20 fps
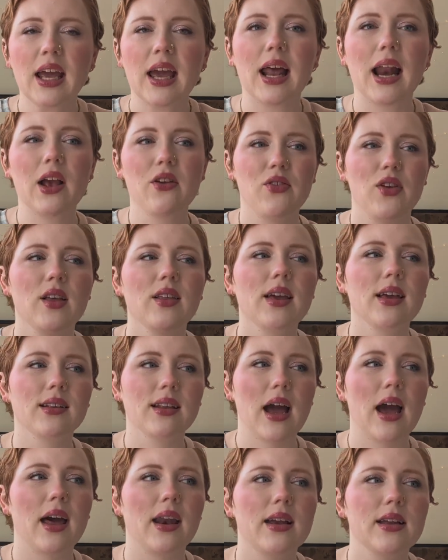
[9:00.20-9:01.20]
And I feel like
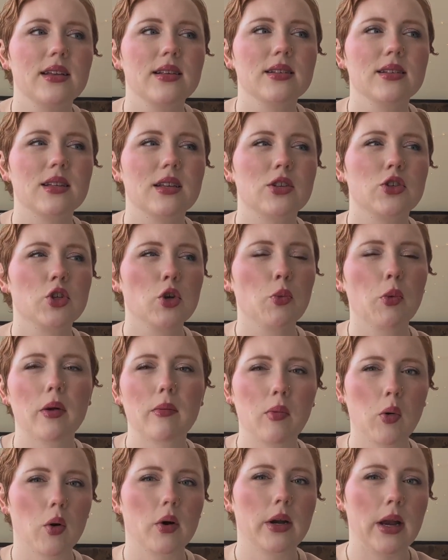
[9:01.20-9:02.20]
that is a super
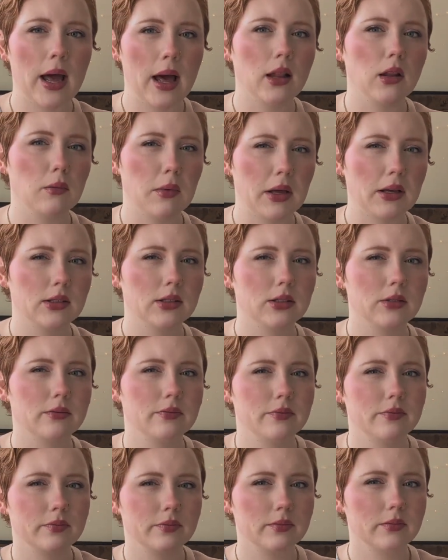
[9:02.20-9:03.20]
important element
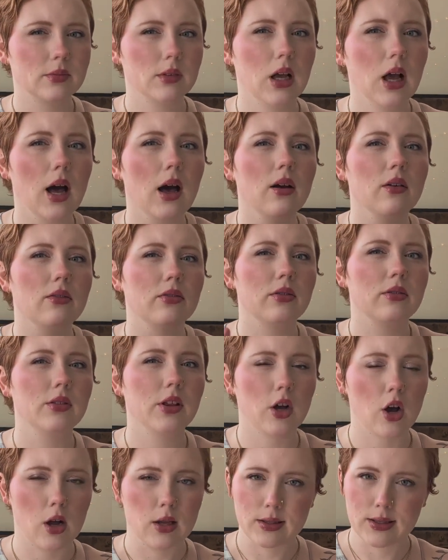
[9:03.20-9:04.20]
of the
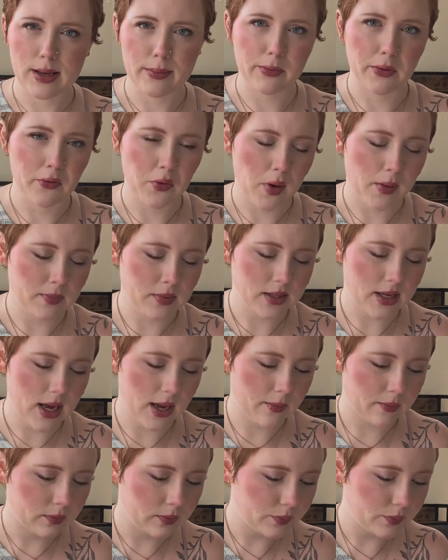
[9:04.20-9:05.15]
concept of whimsy.